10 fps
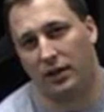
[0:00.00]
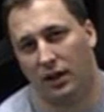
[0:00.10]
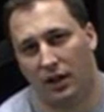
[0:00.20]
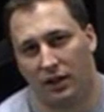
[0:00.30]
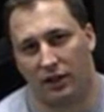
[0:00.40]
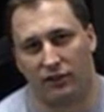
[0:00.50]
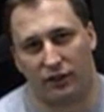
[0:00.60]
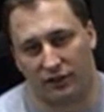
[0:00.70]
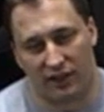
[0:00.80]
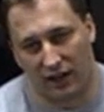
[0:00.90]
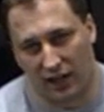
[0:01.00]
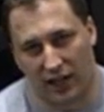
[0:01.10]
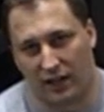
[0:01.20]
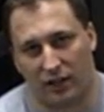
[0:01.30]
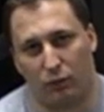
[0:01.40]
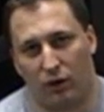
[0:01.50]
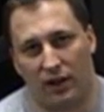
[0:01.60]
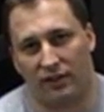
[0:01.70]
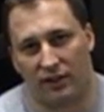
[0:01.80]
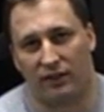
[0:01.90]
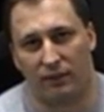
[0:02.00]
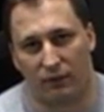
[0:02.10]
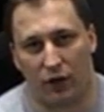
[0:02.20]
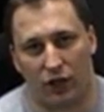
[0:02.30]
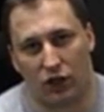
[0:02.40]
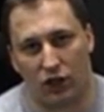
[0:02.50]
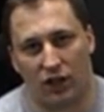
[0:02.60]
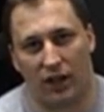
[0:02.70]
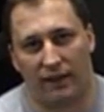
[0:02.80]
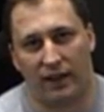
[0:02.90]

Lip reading: morning because their technique on good mornings isn't very good,